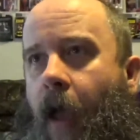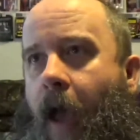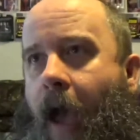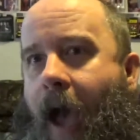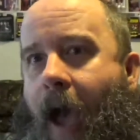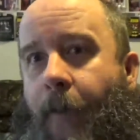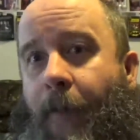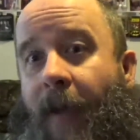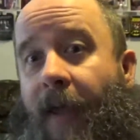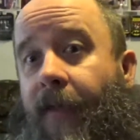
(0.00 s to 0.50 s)

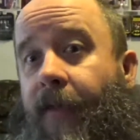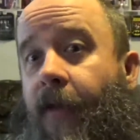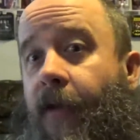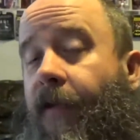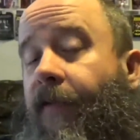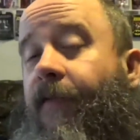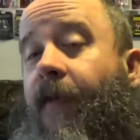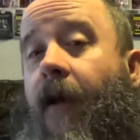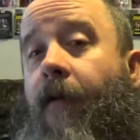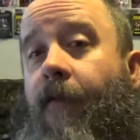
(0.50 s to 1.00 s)
I paid
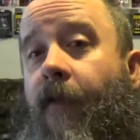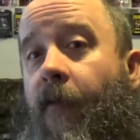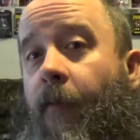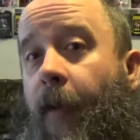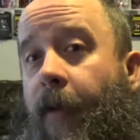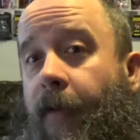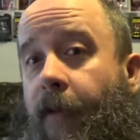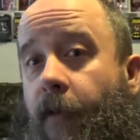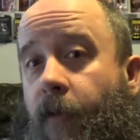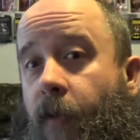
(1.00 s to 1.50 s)
$35 at
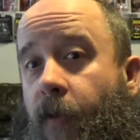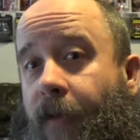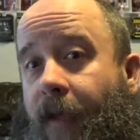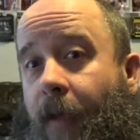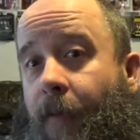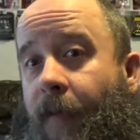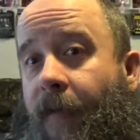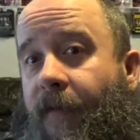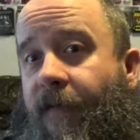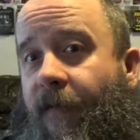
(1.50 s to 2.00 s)
my local
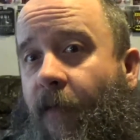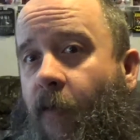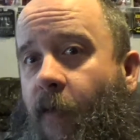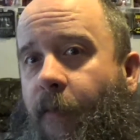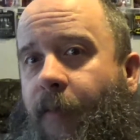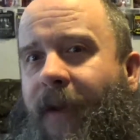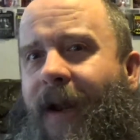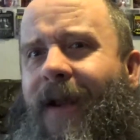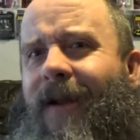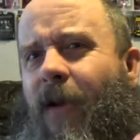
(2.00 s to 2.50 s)
gaming store,
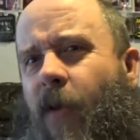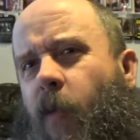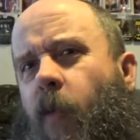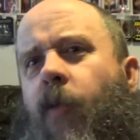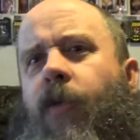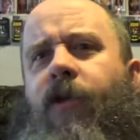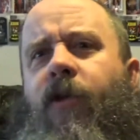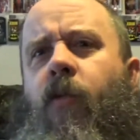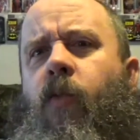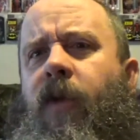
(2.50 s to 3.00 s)
but I know
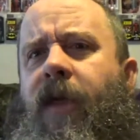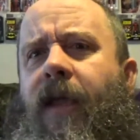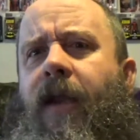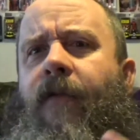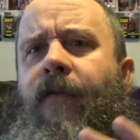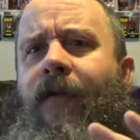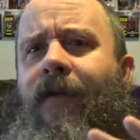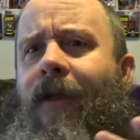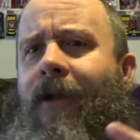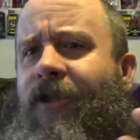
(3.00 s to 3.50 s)
you get
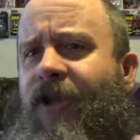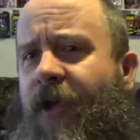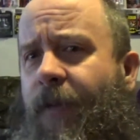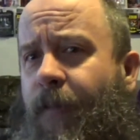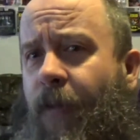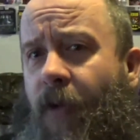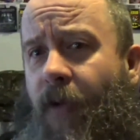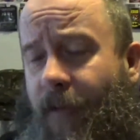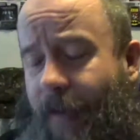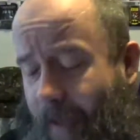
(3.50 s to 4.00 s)
everything cheaper on